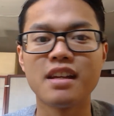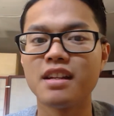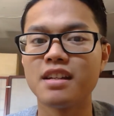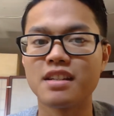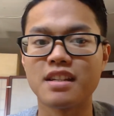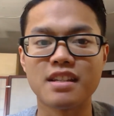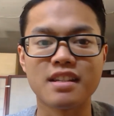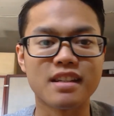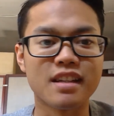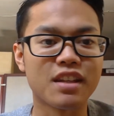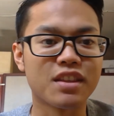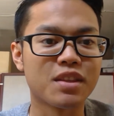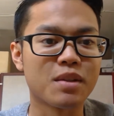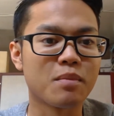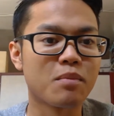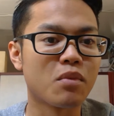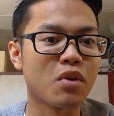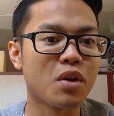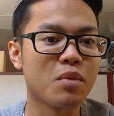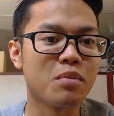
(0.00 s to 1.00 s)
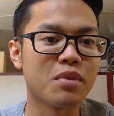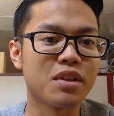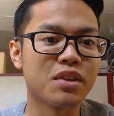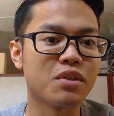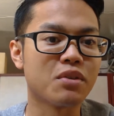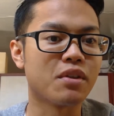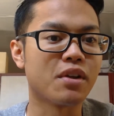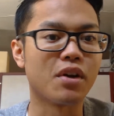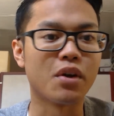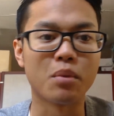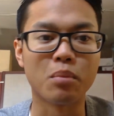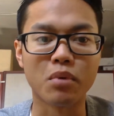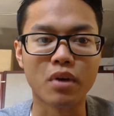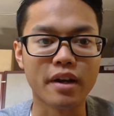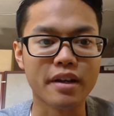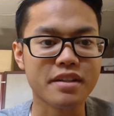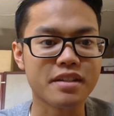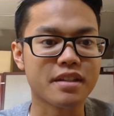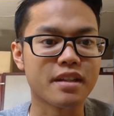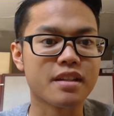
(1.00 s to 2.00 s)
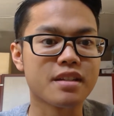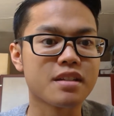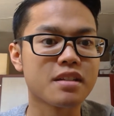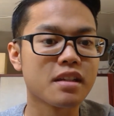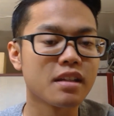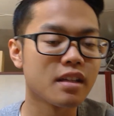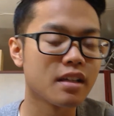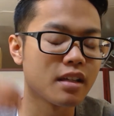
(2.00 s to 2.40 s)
just let them run me through the whole process.